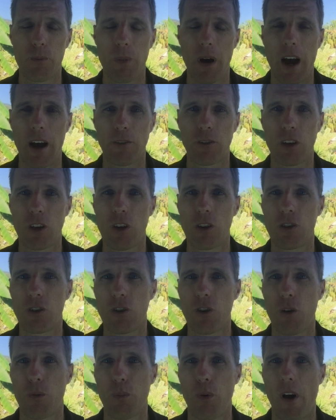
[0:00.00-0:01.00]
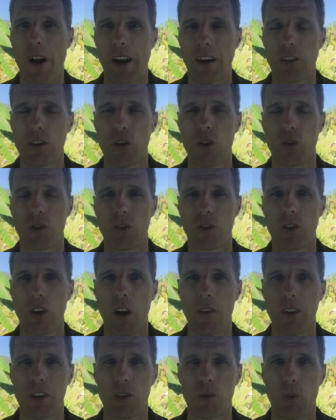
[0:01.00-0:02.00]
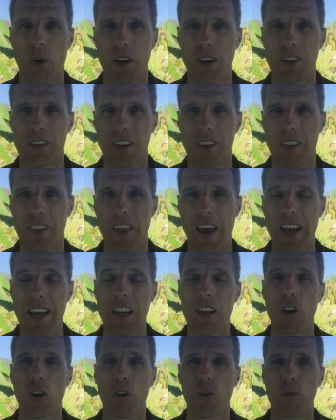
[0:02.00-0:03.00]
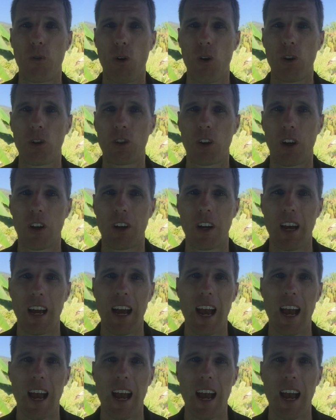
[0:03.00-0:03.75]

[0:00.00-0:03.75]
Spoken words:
after using your product, your service? What is it that they can look forward to?